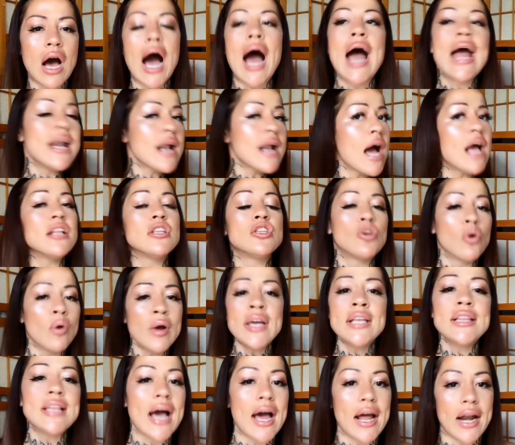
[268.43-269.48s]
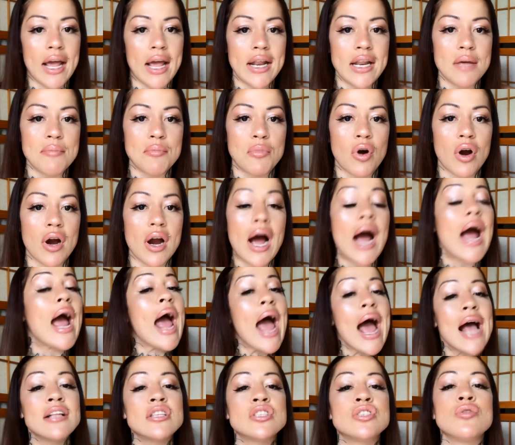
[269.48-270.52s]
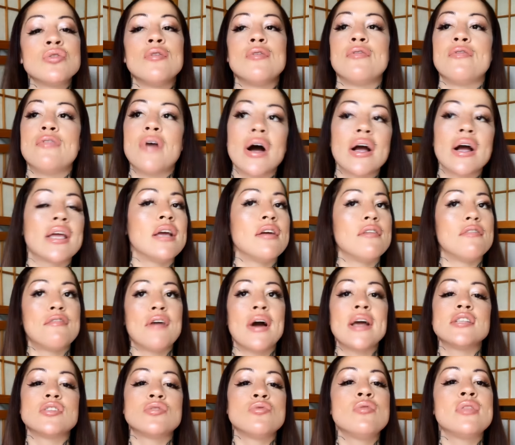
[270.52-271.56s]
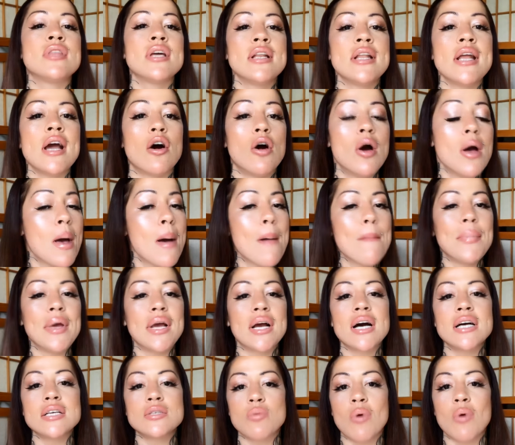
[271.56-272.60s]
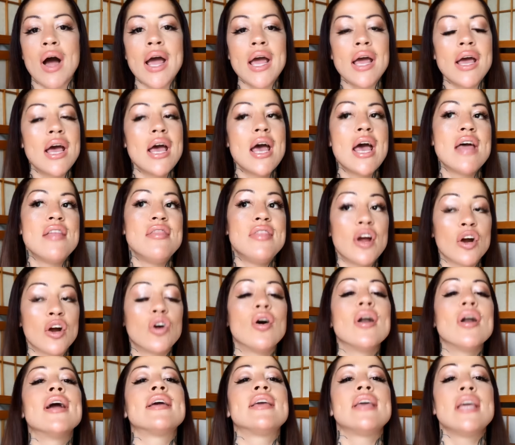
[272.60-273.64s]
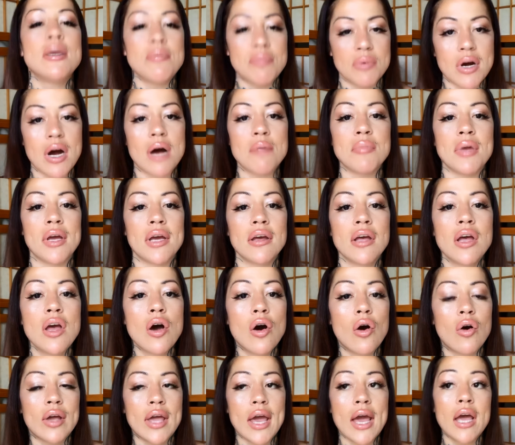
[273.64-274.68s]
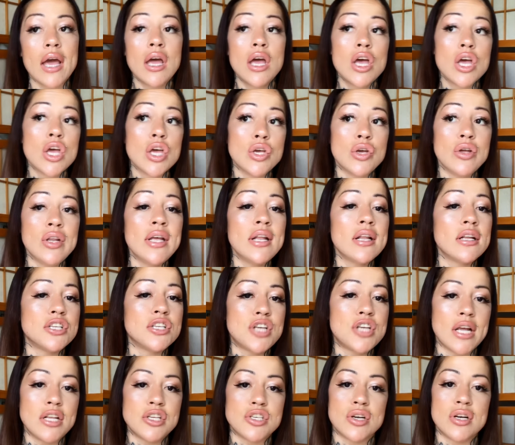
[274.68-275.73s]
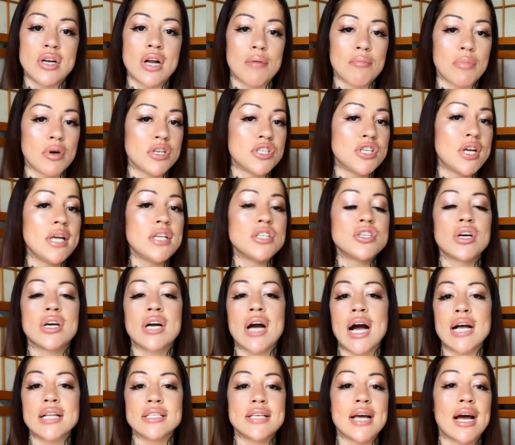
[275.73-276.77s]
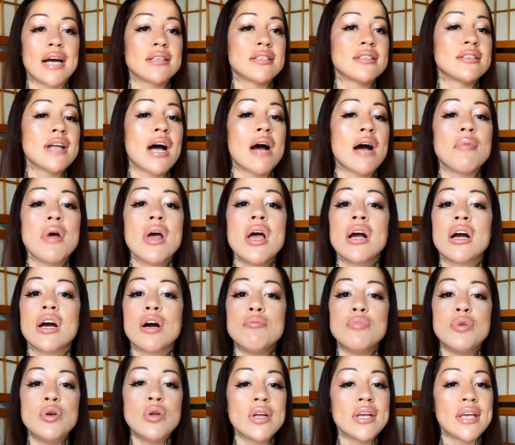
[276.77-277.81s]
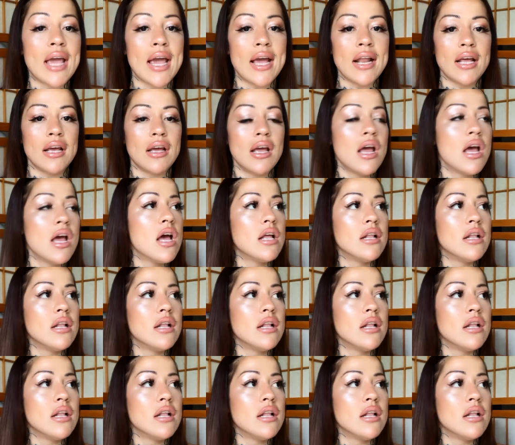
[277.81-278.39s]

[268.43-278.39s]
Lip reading: I'm not doing that anymore. I had to fucking fight tooth and nail because why? They're gonna keep coming, okay? You need to change your number, change your contacts, stop communicating.